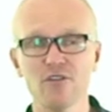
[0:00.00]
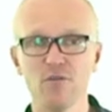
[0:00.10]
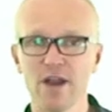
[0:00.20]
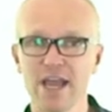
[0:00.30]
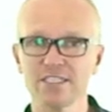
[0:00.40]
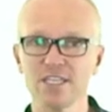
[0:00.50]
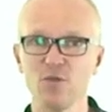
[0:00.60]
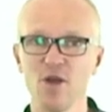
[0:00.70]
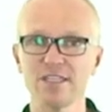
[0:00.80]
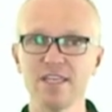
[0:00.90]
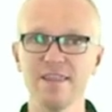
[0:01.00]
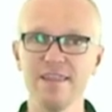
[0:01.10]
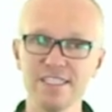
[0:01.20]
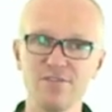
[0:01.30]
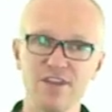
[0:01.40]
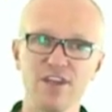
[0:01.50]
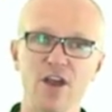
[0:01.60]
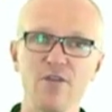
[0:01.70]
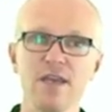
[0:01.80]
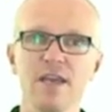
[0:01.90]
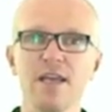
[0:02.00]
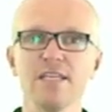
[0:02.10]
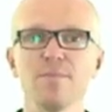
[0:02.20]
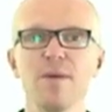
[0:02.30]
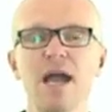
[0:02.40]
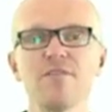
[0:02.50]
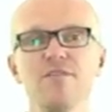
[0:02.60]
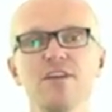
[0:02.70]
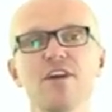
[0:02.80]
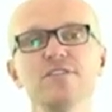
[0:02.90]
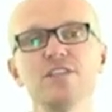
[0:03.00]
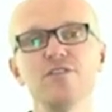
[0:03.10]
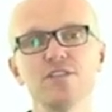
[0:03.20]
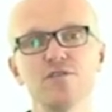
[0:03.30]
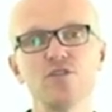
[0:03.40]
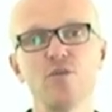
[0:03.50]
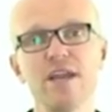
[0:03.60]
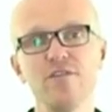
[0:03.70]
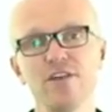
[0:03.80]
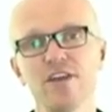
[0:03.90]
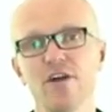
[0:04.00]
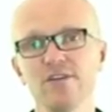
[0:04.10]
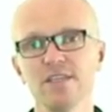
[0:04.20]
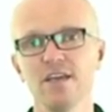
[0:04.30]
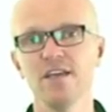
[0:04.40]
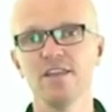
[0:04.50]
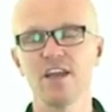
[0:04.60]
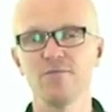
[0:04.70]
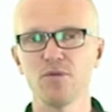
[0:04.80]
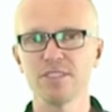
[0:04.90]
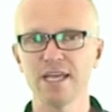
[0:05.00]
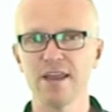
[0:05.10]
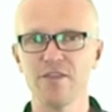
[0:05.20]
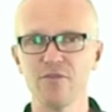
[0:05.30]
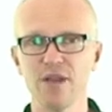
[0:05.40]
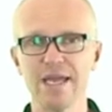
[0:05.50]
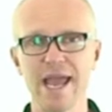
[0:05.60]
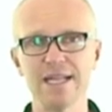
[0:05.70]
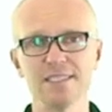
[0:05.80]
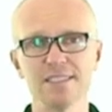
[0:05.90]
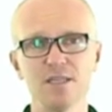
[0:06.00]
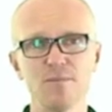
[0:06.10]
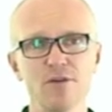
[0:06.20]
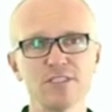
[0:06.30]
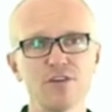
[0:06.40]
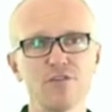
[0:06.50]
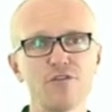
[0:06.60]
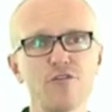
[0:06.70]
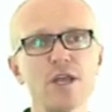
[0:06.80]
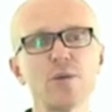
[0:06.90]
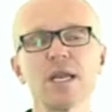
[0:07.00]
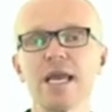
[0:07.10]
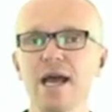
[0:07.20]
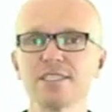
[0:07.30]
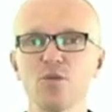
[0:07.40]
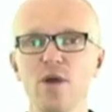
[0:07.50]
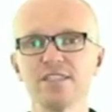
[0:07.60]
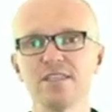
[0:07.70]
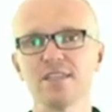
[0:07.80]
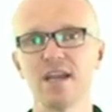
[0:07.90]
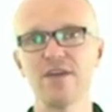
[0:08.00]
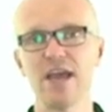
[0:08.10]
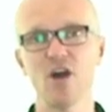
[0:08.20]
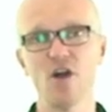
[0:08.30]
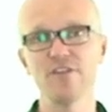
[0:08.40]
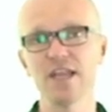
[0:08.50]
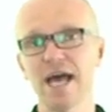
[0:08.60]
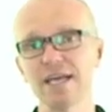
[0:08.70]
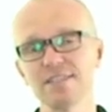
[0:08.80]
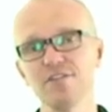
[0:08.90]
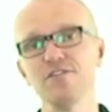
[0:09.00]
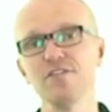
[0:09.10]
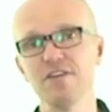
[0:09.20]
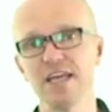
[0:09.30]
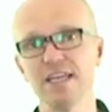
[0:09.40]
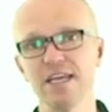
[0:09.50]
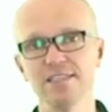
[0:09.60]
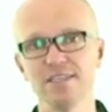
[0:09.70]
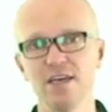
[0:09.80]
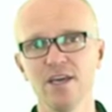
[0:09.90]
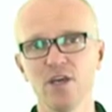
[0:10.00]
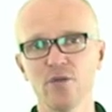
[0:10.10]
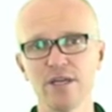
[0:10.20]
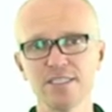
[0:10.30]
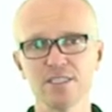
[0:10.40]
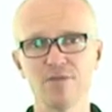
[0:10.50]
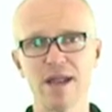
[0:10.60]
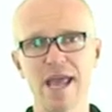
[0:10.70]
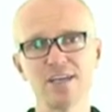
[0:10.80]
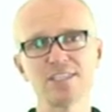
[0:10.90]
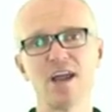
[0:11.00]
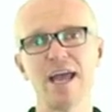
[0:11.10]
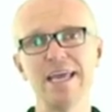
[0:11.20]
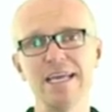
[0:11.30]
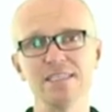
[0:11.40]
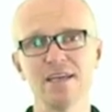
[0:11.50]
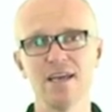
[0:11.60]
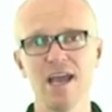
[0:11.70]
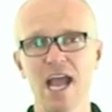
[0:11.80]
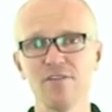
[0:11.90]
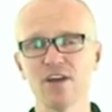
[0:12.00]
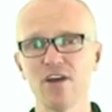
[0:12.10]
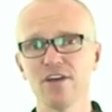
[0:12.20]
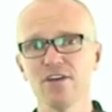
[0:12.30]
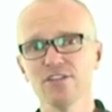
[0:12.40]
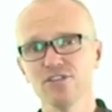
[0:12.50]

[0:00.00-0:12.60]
of What Actually Works, and this video is a part of a video series of 20 videos that I put together that really answers the most frequently asked questions that I've had over the last 15 years. Questions around how should I eat? How have I got to